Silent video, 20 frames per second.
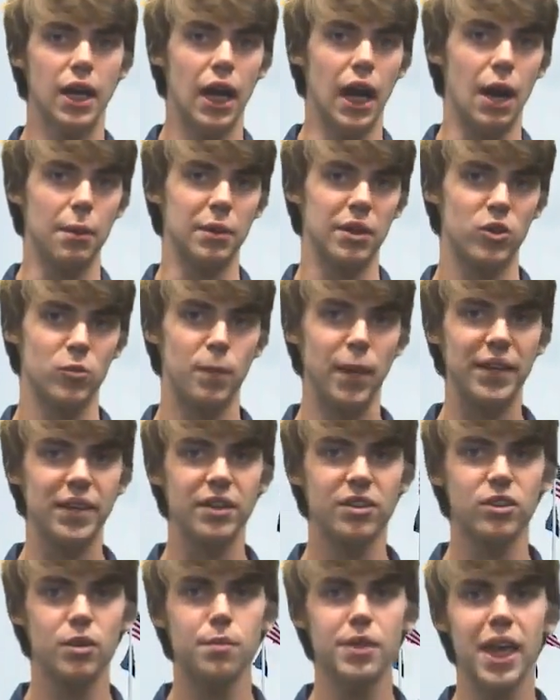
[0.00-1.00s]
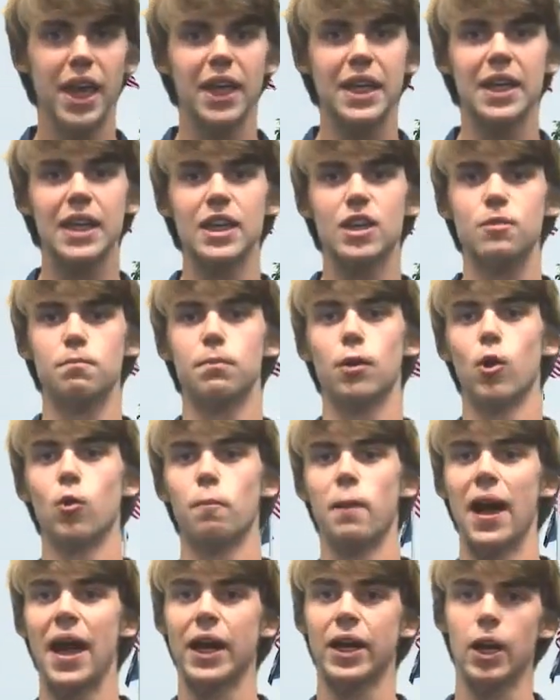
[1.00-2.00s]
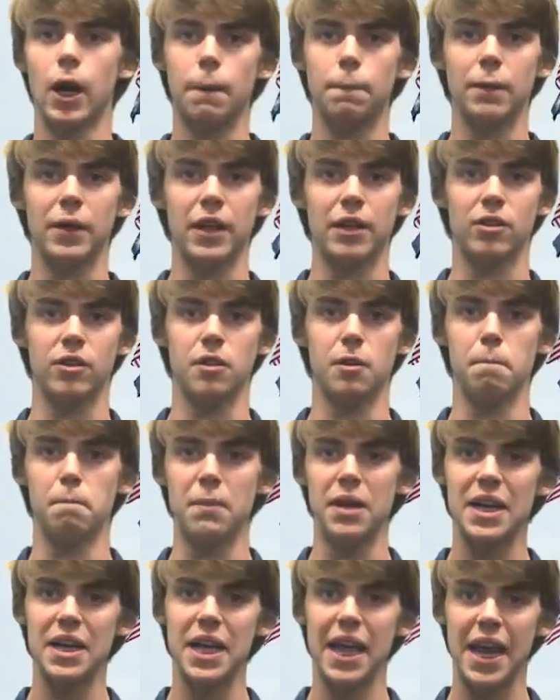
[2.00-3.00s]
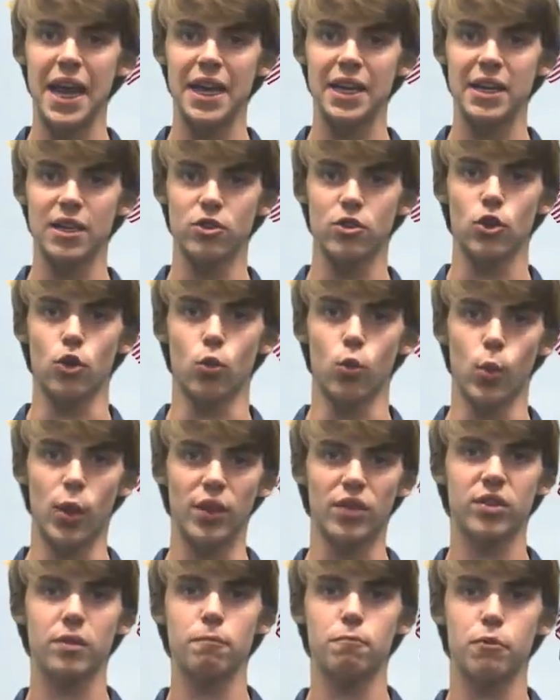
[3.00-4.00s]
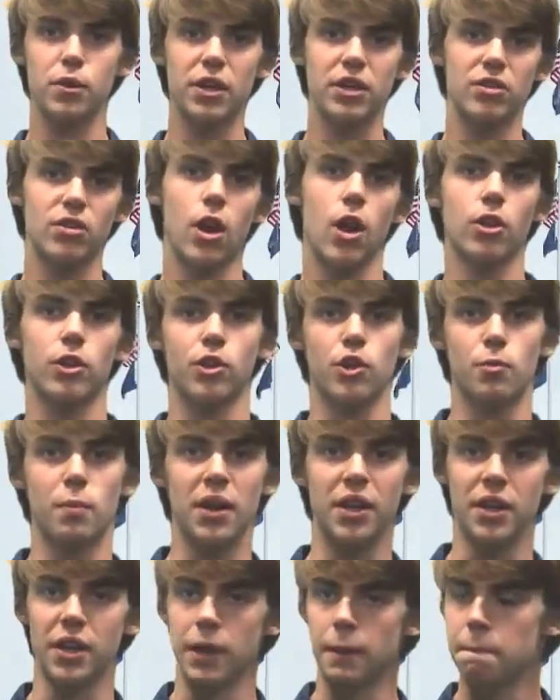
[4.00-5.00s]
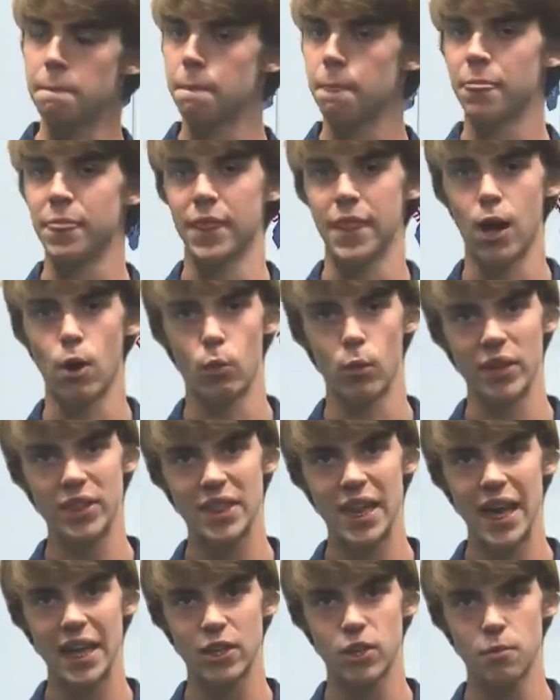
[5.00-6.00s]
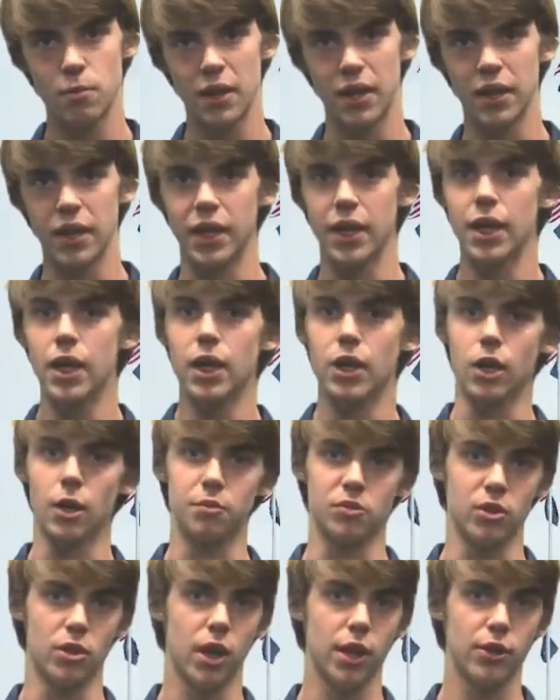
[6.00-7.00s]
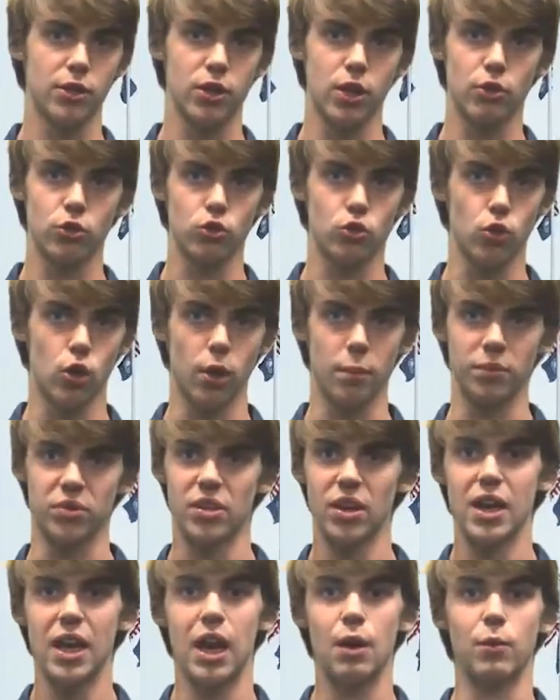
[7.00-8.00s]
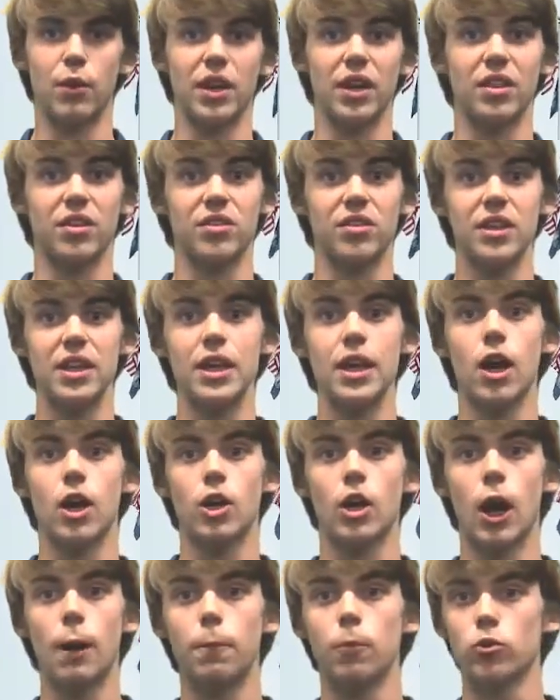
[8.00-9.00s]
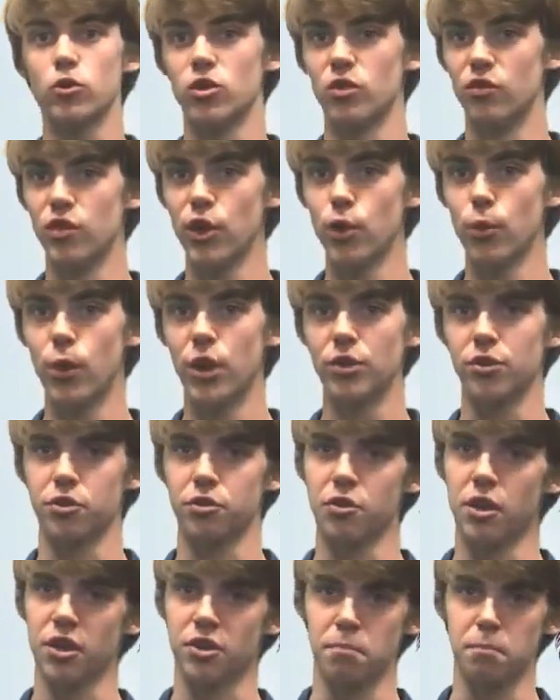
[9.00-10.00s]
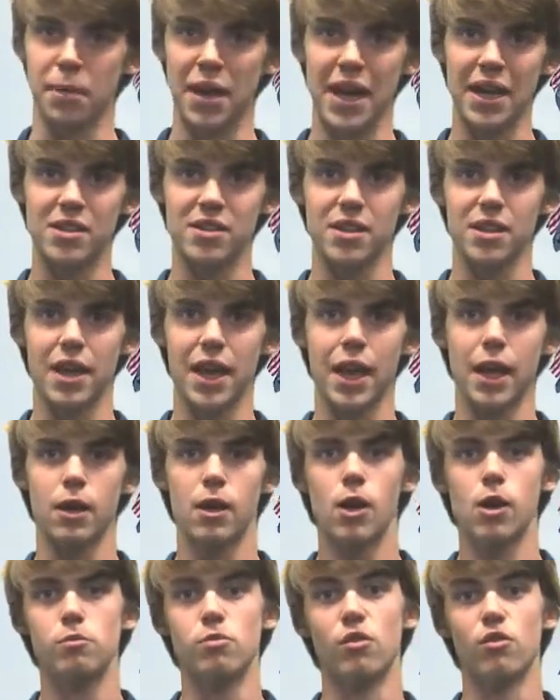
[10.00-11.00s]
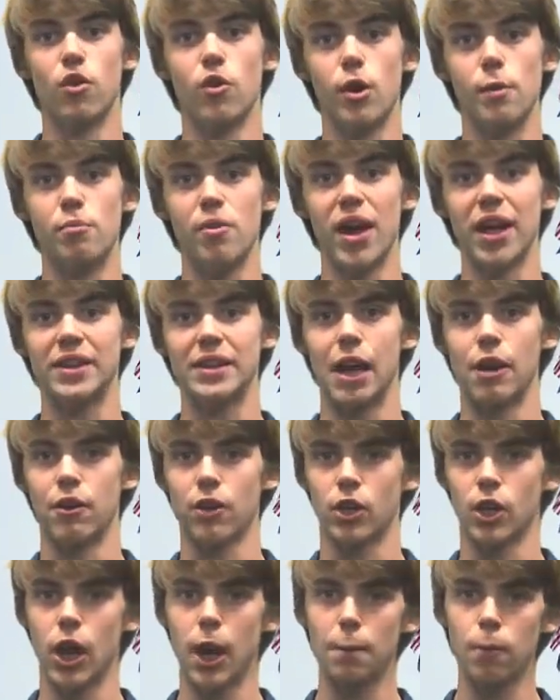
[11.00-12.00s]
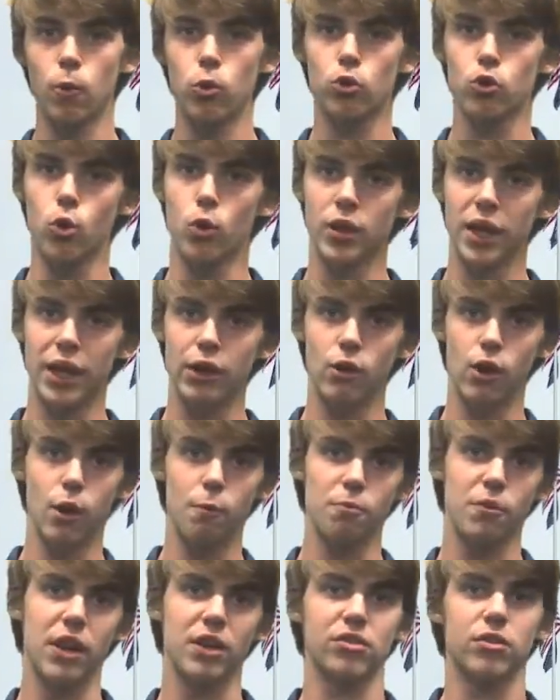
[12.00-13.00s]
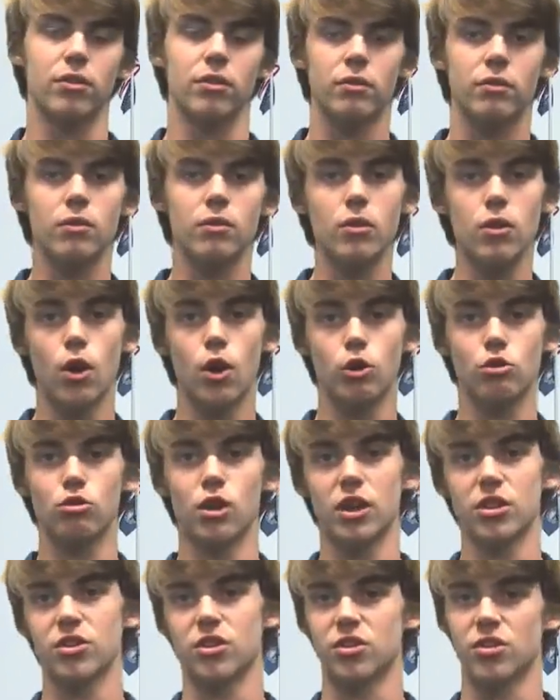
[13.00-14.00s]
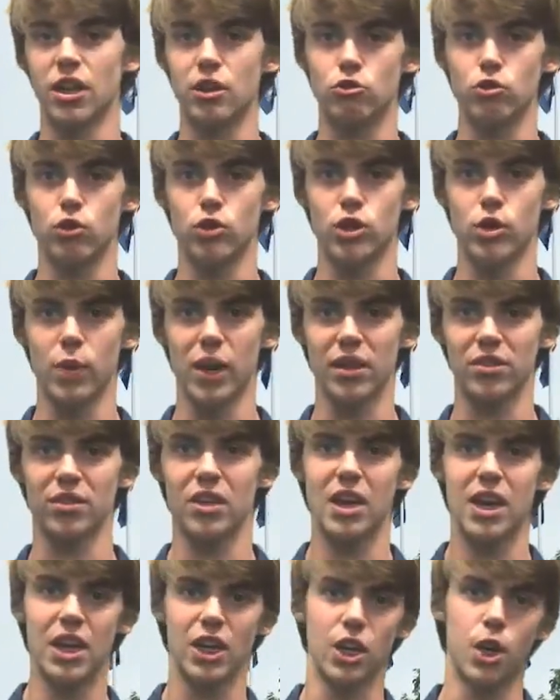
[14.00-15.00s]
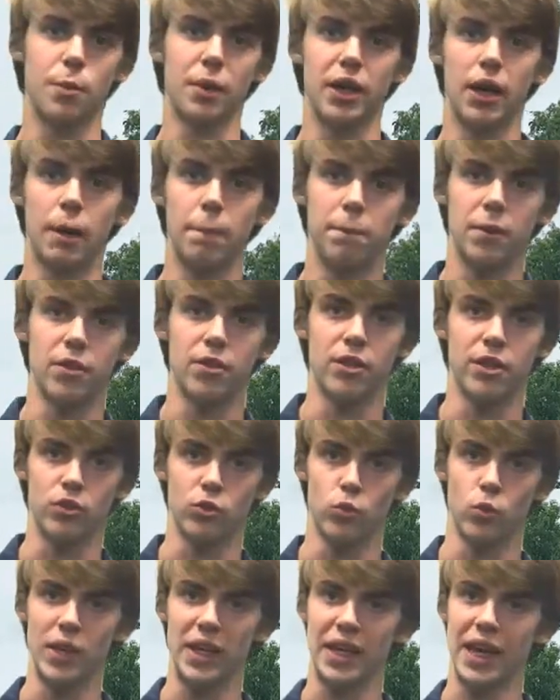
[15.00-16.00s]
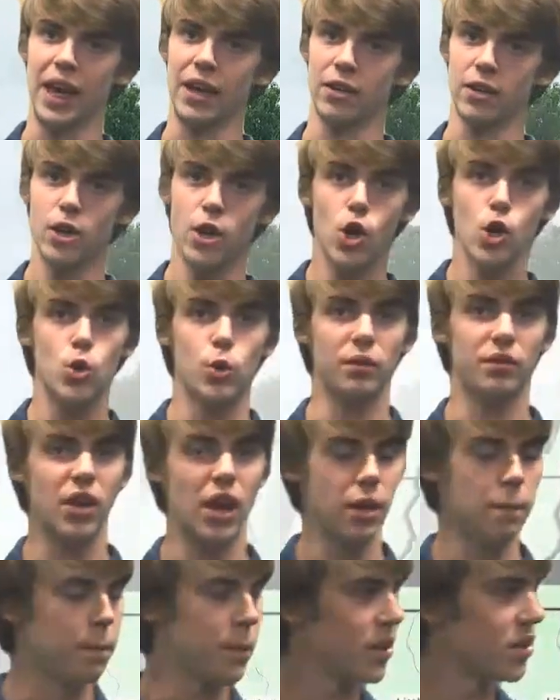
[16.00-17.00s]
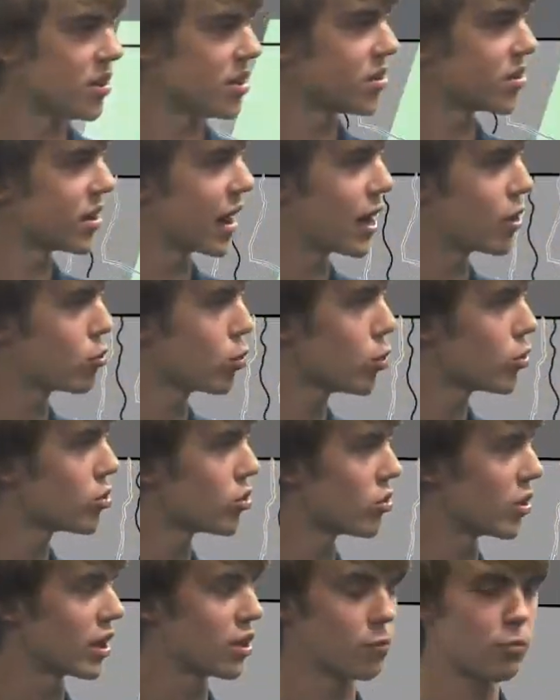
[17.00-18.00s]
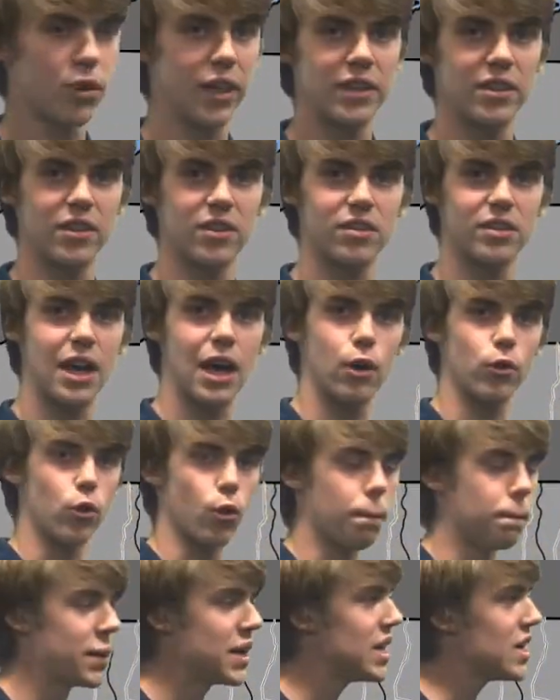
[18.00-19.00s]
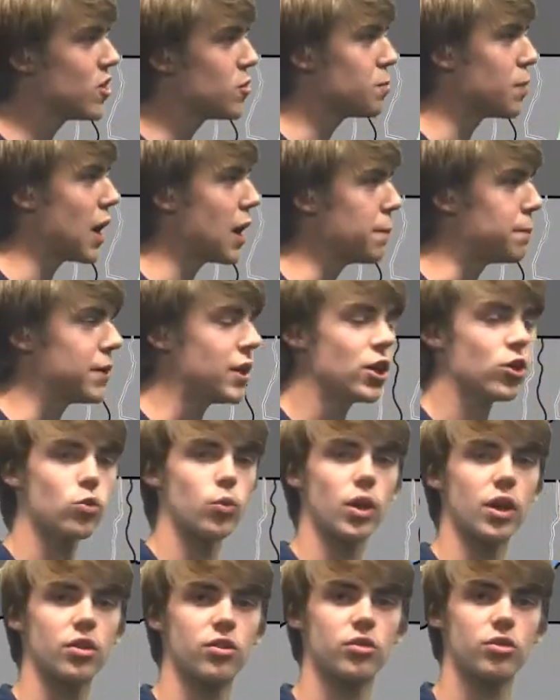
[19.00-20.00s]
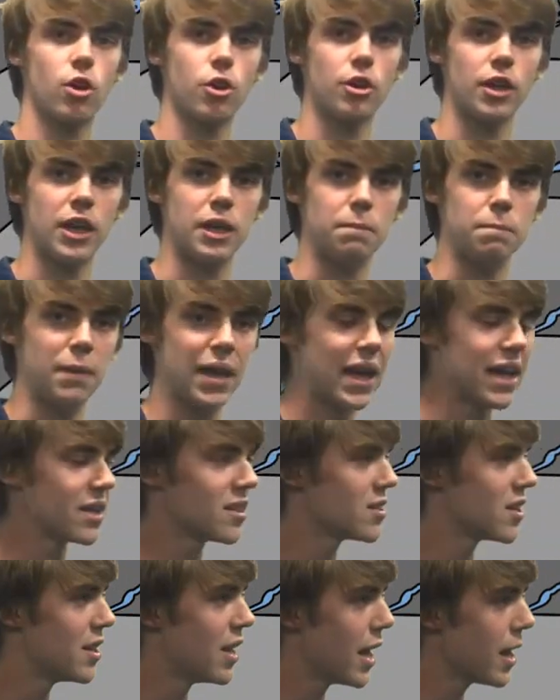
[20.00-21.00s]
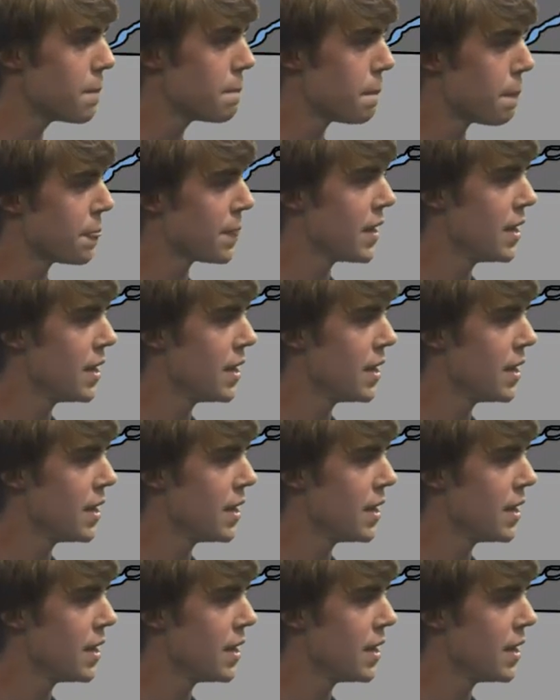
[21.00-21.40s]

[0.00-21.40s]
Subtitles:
I'm expecting some of that heat to build back up into the mid-80s with some pretty solid humidity. Now, with that humidity comes a lot of thunderstorms, and we're going to see a couple severe ones across Maine today before we break down a couple tornado outbreaks across the central U.S. coming up this weekend. We've got a busy schedule, so let's break this down piece by piece. We're going to start in Maine today.